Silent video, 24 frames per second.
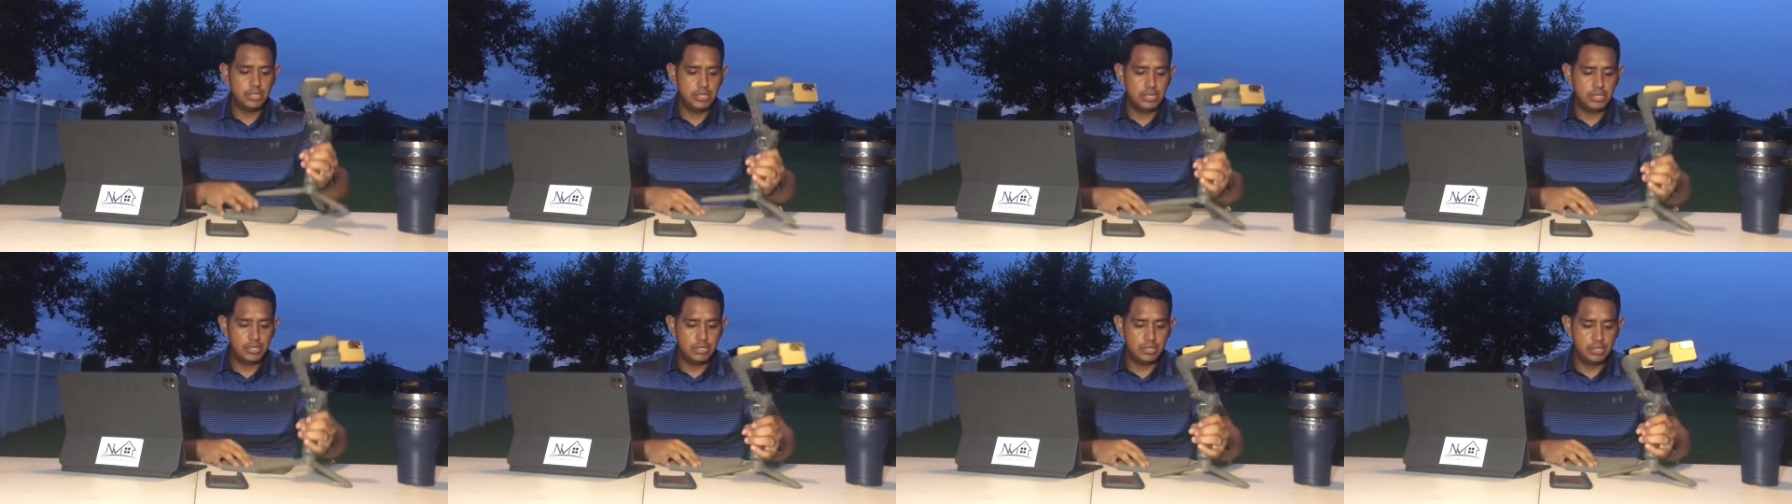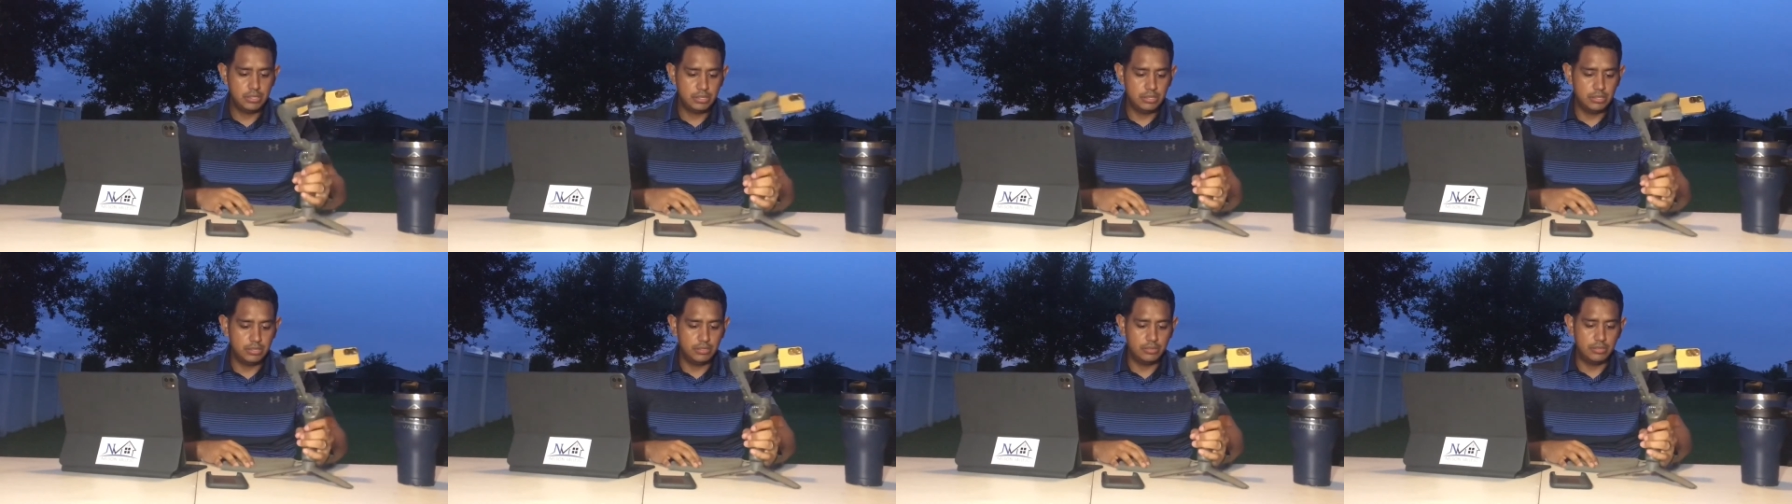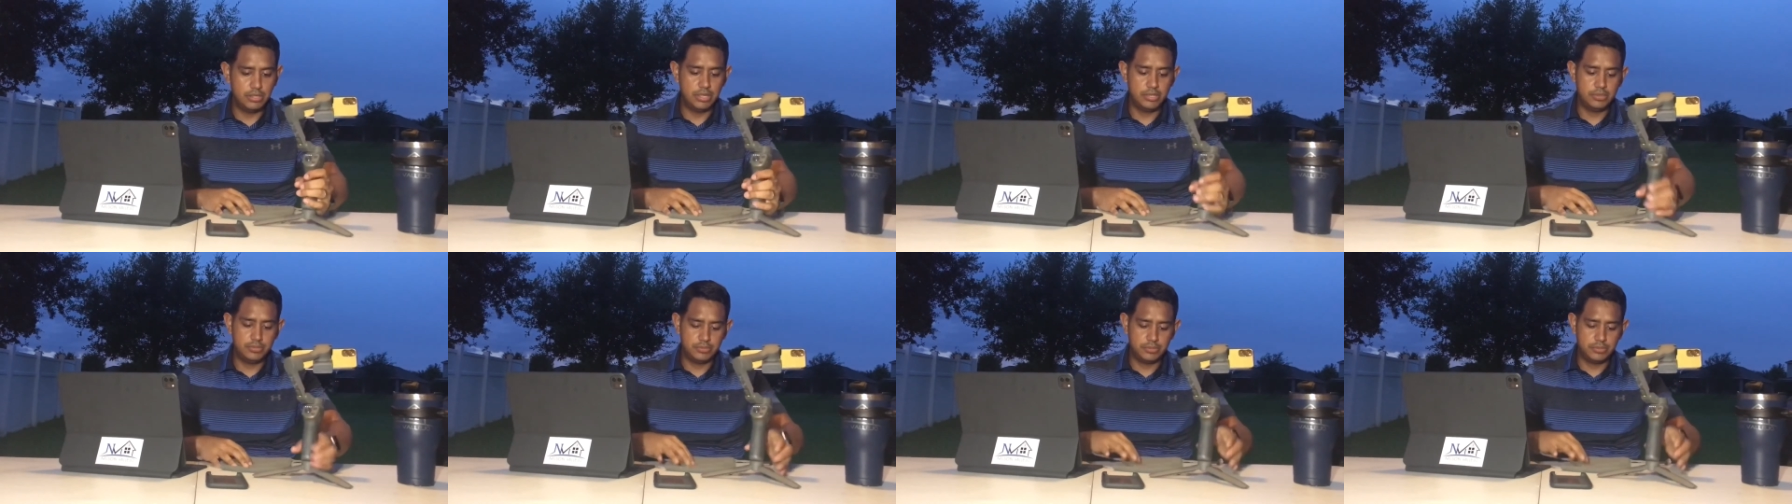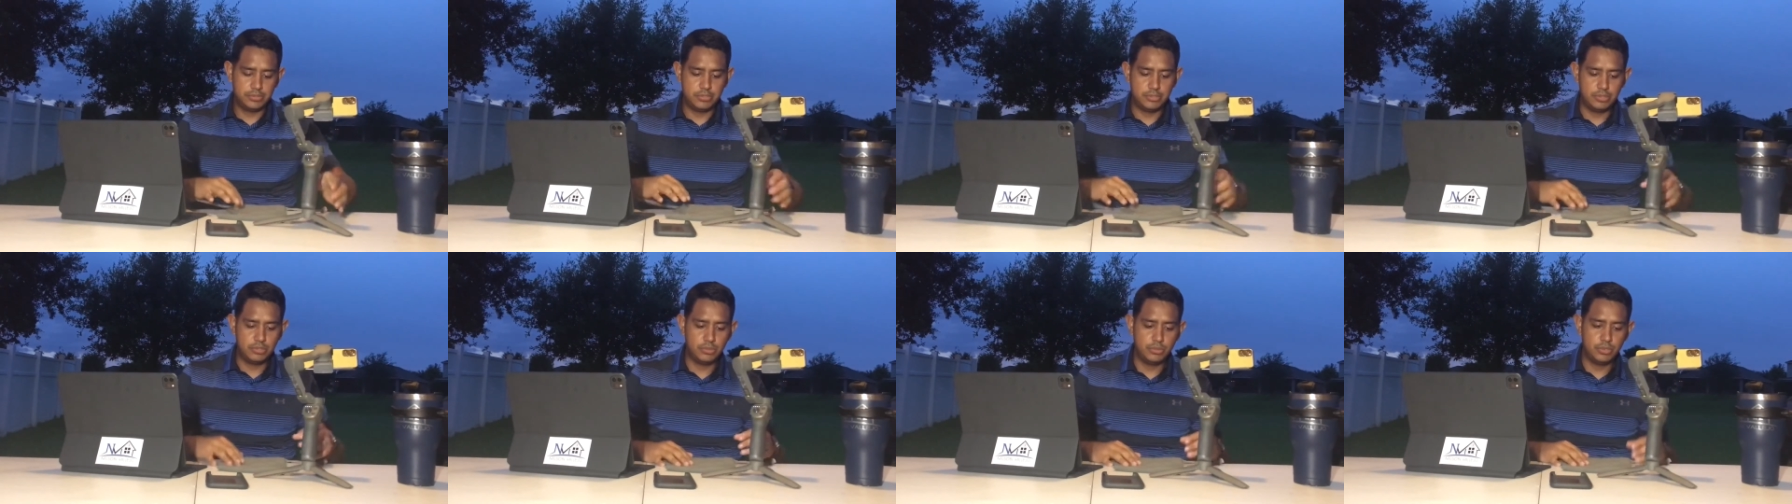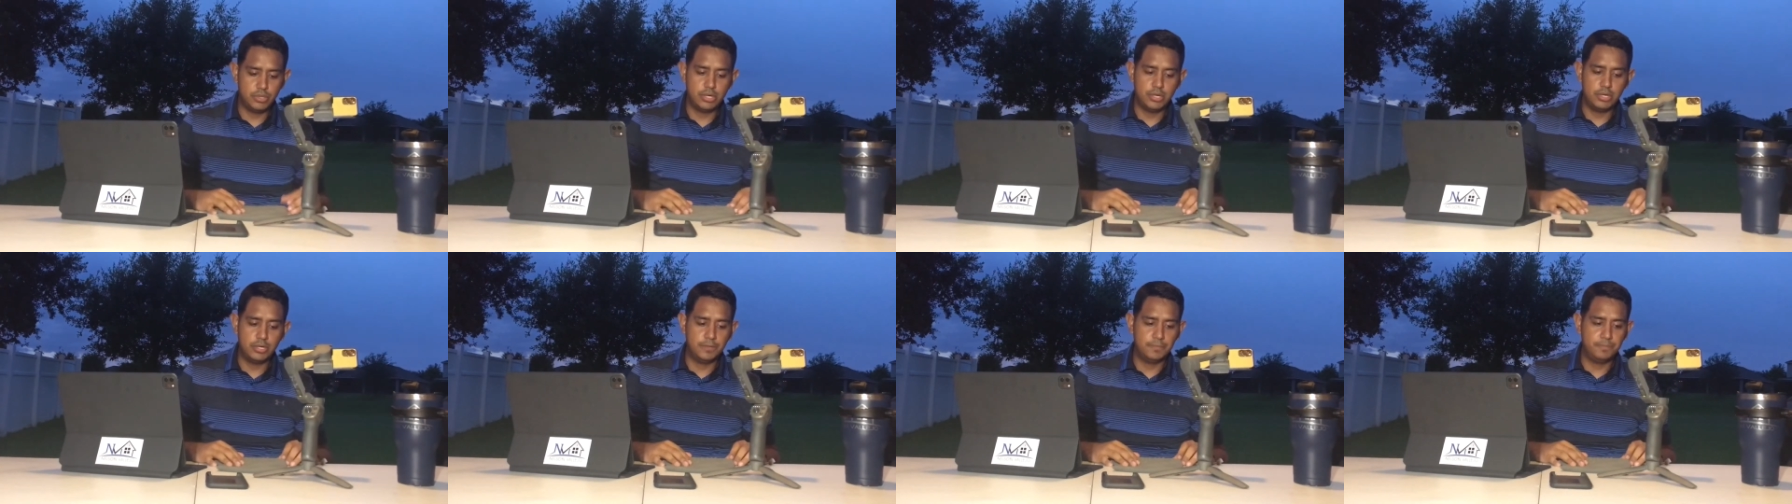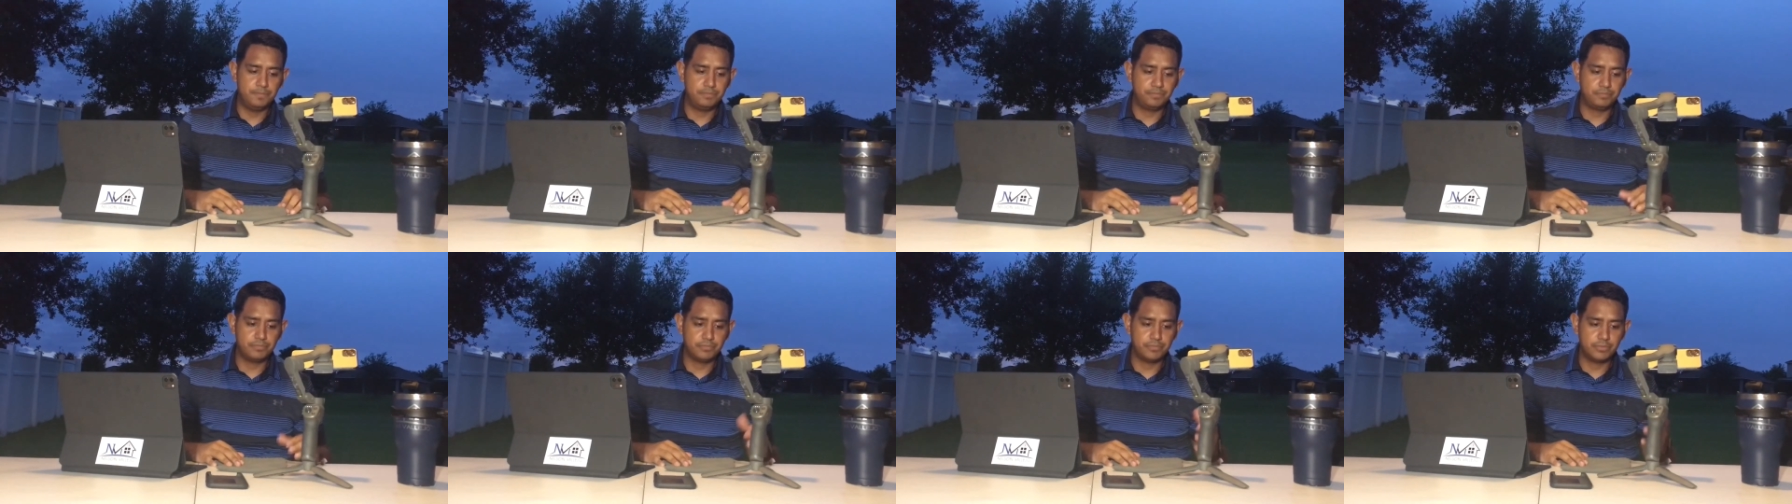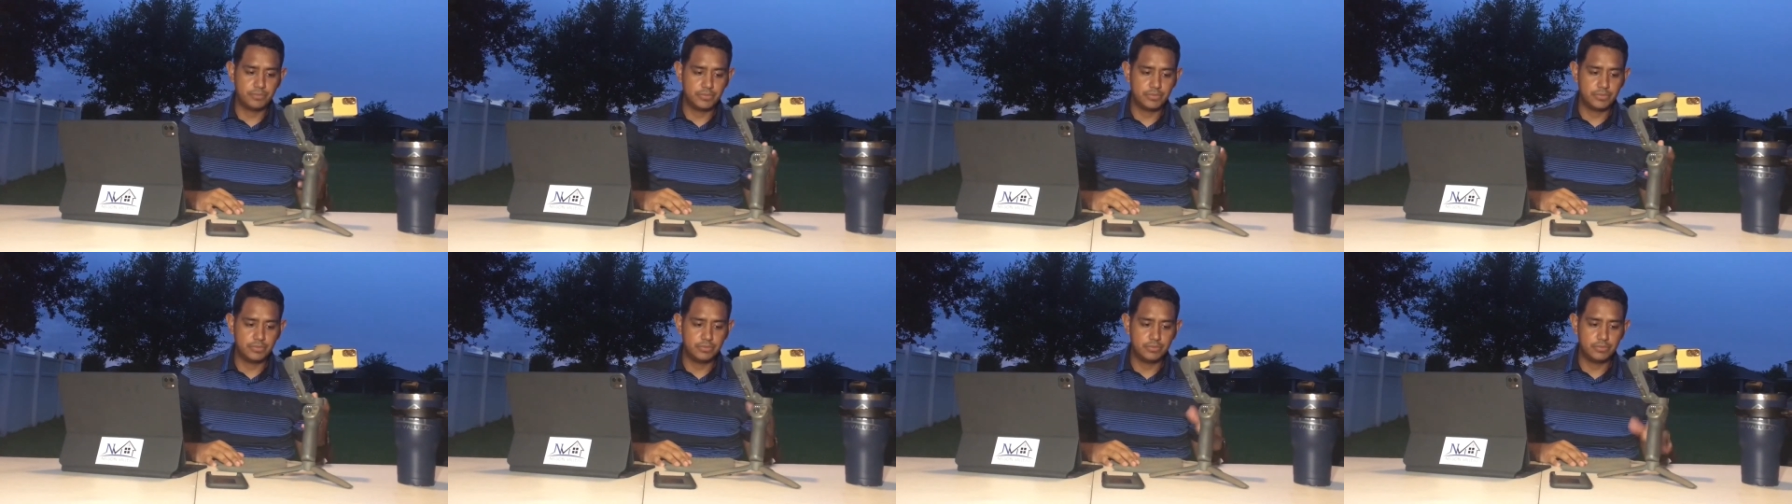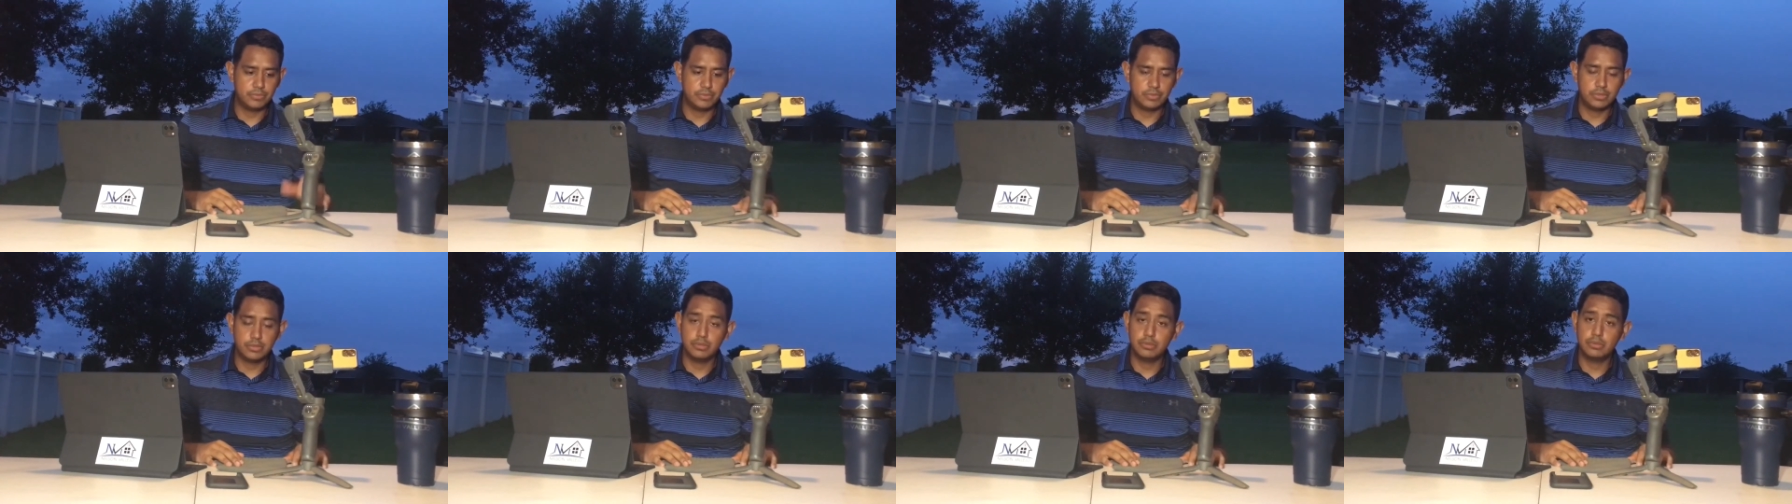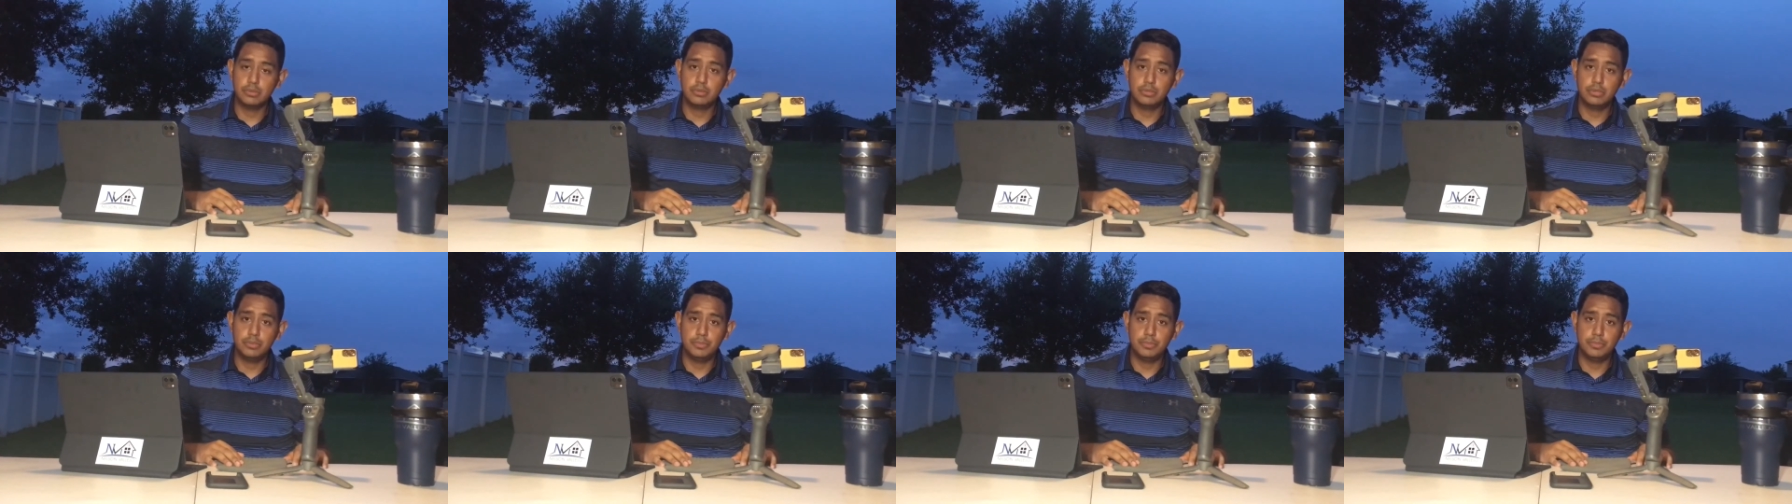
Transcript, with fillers: All right, so um, let